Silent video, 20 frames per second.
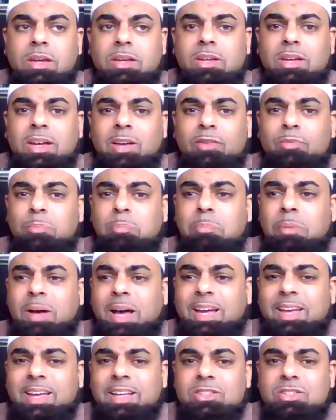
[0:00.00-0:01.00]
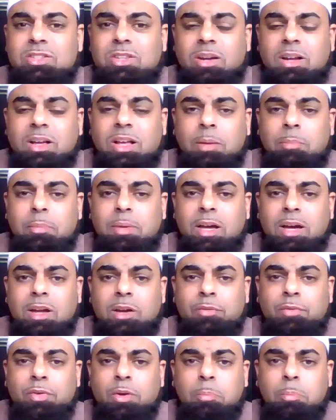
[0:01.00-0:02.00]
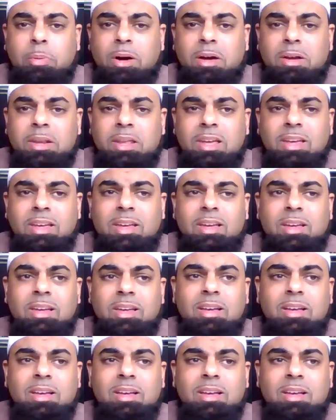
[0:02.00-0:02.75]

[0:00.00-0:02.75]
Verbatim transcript: You have maggots that are coming out of your body,